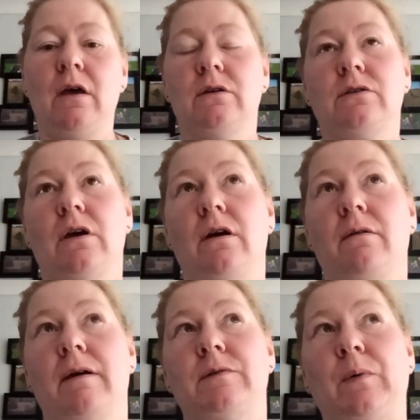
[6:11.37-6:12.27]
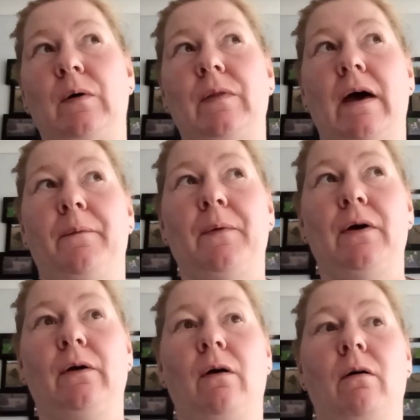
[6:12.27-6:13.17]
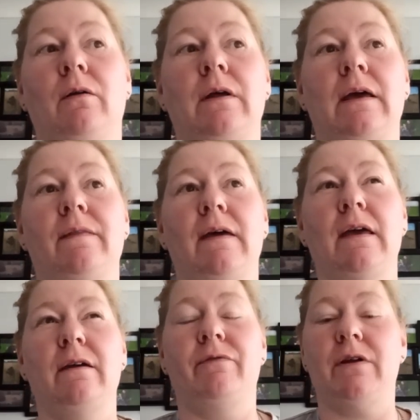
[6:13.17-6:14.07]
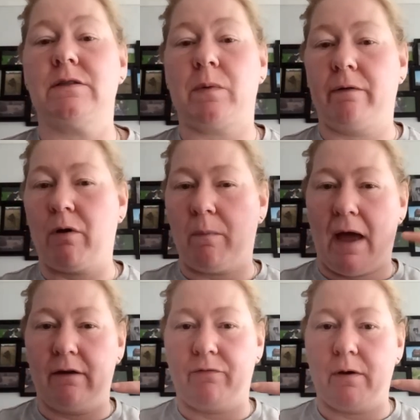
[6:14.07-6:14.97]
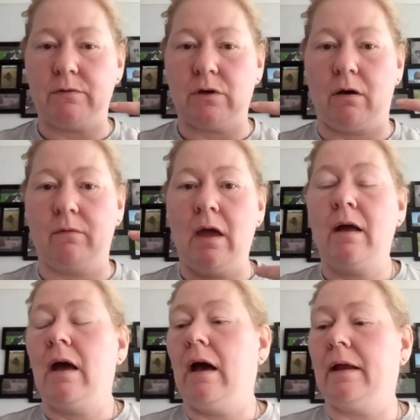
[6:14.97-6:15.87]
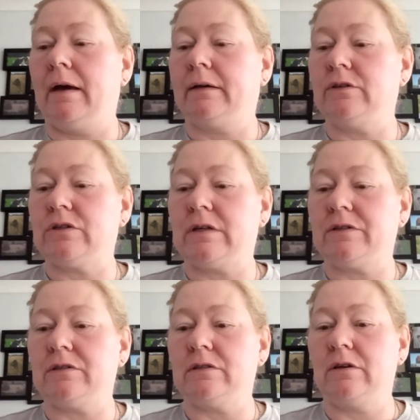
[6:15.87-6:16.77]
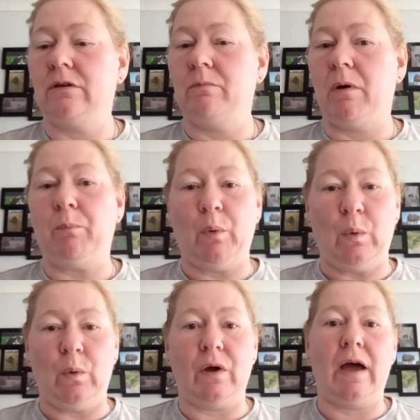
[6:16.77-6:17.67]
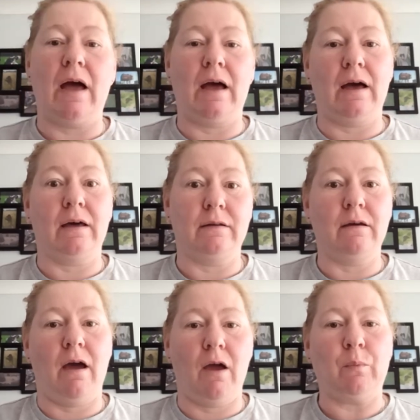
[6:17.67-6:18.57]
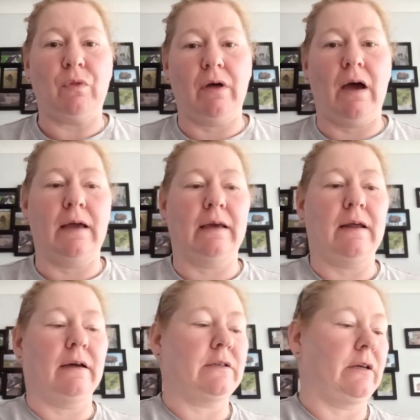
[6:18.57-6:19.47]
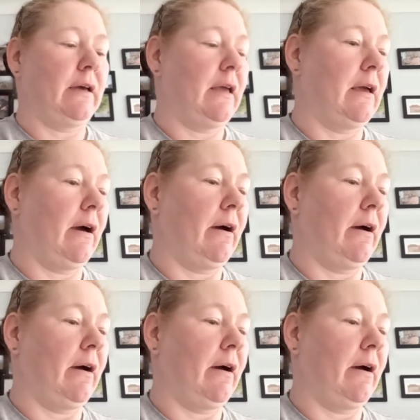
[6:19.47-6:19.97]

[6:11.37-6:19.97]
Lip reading: so it's one that I work on in the evenings when I've got my headphones on and I can just listen to my book and hope that I can actually